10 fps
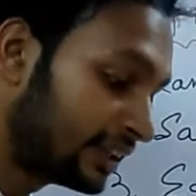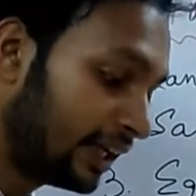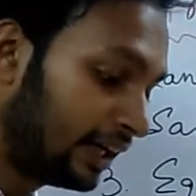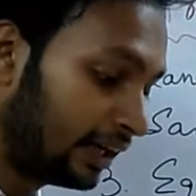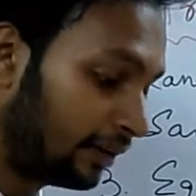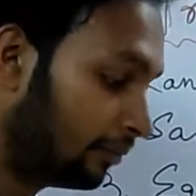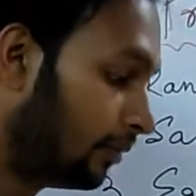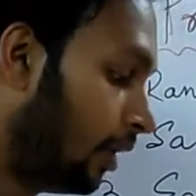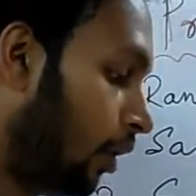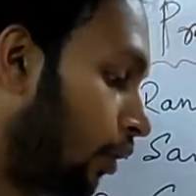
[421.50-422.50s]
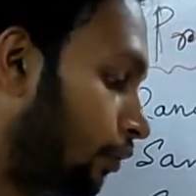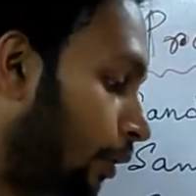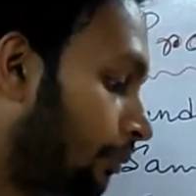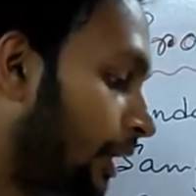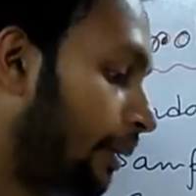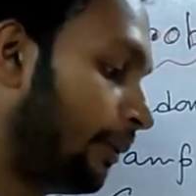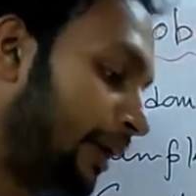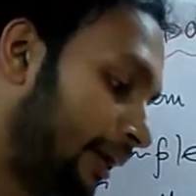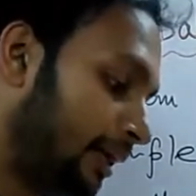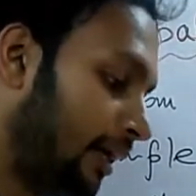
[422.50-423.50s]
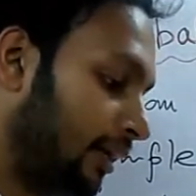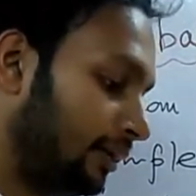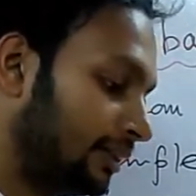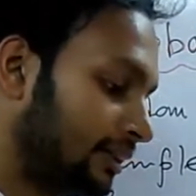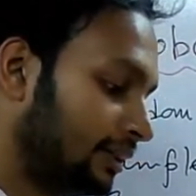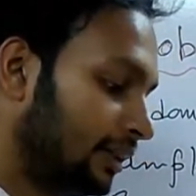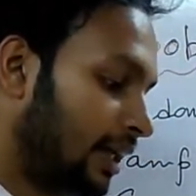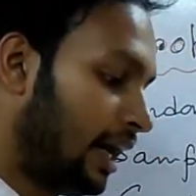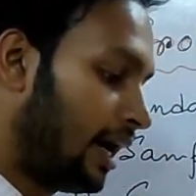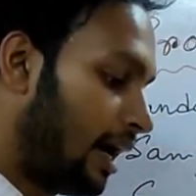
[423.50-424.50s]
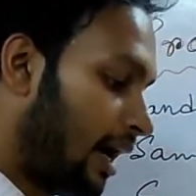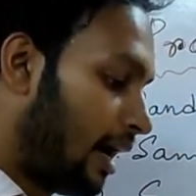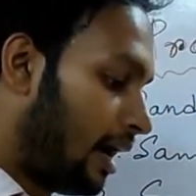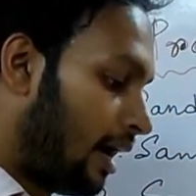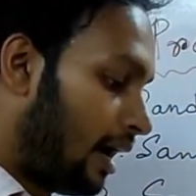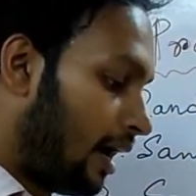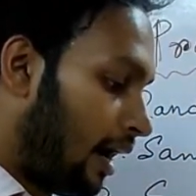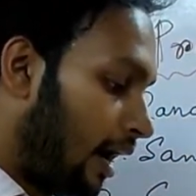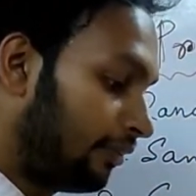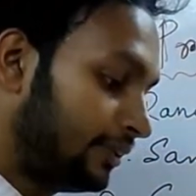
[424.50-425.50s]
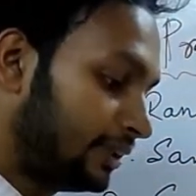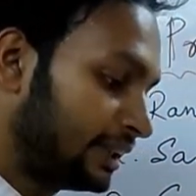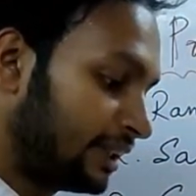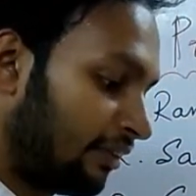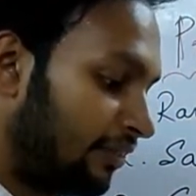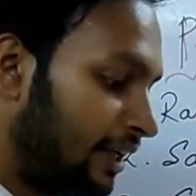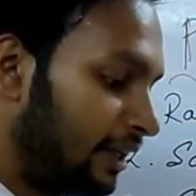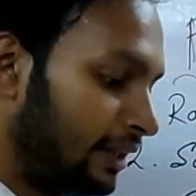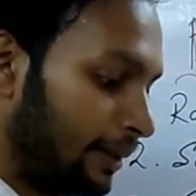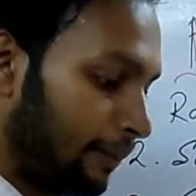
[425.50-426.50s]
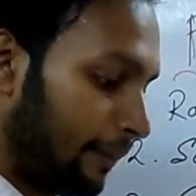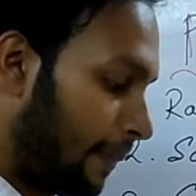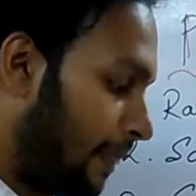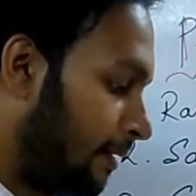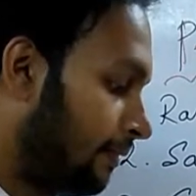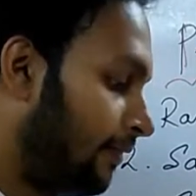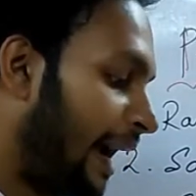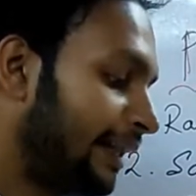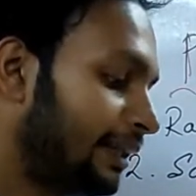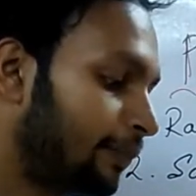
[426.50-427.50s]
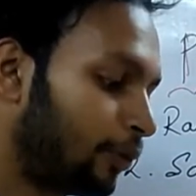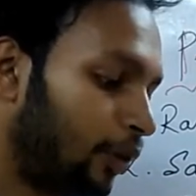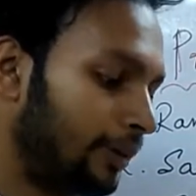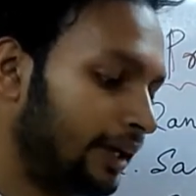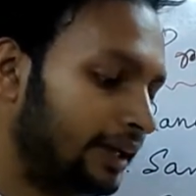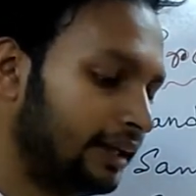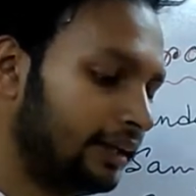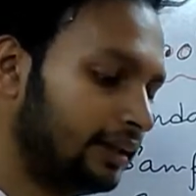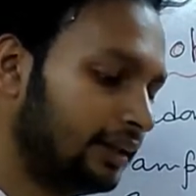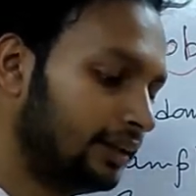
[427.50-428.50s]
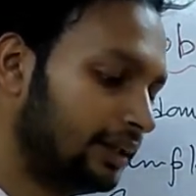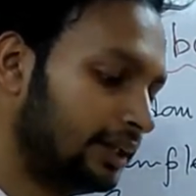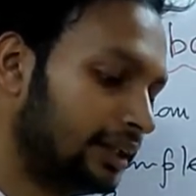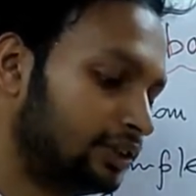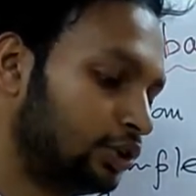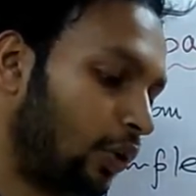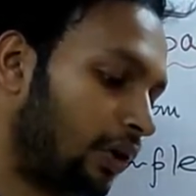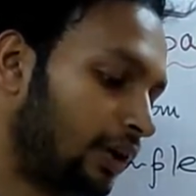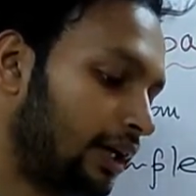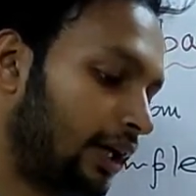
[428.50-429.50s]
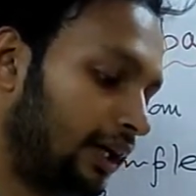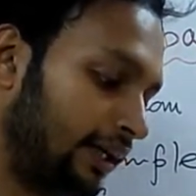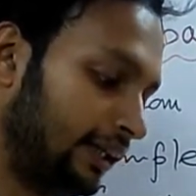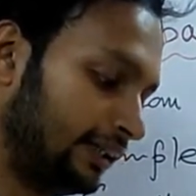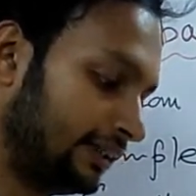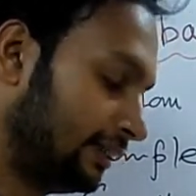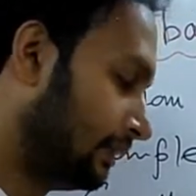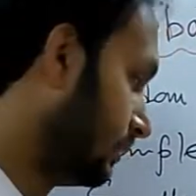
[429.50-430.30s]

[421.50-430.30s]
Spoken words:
random from the remaining cards. After shuffling them, find the probability that the drawn card is